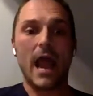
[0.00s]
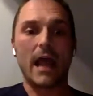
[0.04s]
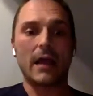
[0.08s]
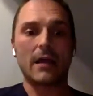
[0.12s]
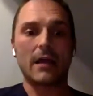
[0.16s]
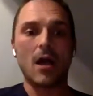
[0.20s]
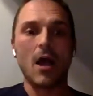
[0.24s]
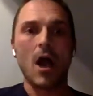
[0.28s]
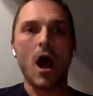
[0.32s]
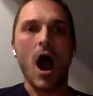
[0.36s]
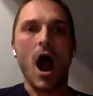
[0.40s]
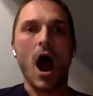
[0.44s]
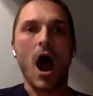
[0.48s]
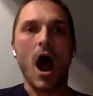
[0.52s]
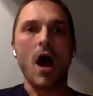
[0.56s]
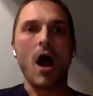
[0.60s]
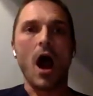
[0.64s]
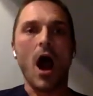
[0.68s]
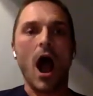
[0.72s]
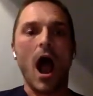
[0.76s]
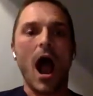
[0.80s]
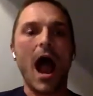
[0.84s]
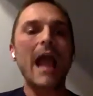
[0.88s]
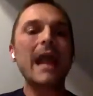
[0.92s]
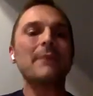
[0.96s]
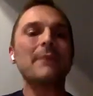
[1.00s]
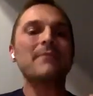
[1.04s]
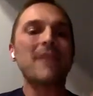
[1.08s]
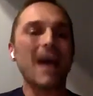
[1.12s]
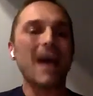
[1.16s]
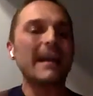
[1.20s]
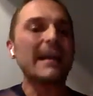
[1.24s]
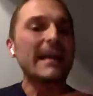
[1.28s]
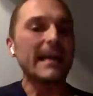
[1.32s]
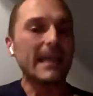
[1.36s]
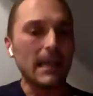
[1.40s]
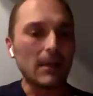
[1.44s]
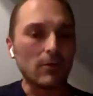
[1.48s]
And I am
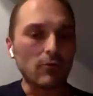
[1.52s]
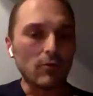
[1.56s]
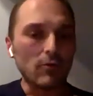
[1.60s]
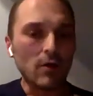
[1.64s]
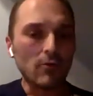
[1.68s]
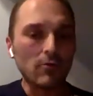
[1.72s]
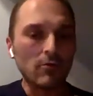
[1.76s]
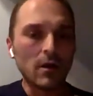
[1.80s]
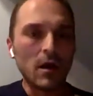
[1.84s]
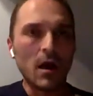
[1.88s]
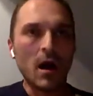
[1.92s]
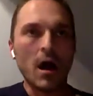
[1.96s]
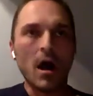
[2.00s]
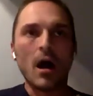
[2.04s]
not a hero.